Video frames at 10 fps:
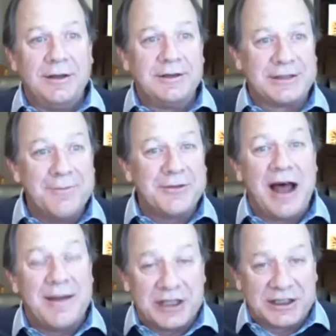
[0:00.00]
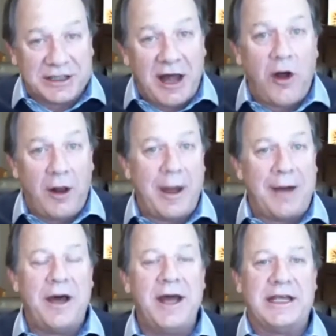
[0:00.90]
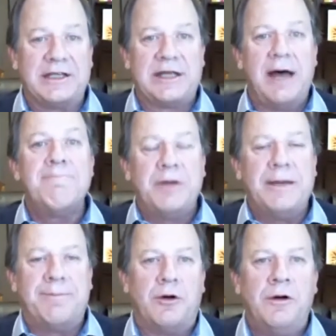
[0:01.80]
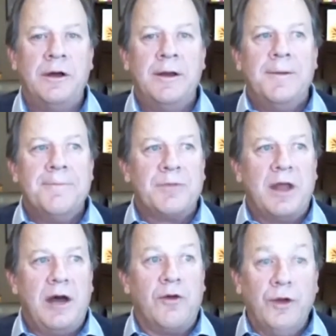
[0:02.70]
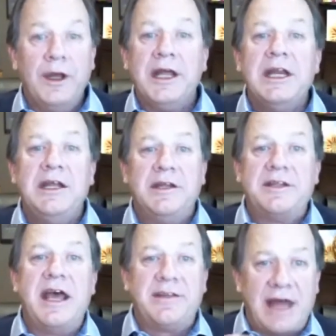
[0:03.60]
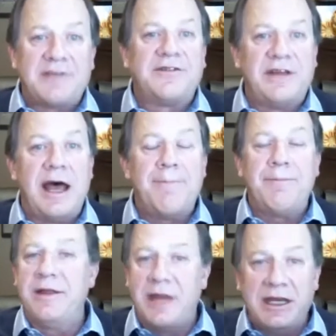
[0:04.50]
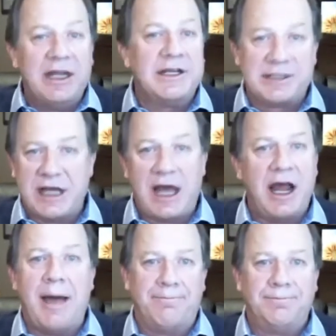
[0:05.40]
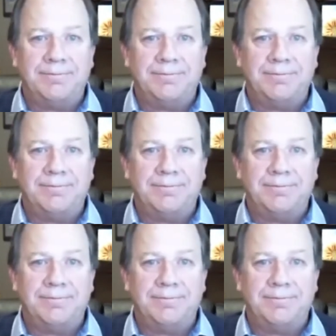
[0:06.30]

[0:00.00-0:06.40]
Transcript: sometimes it's not all about money. Some people really need to take that step, and they need to sign up.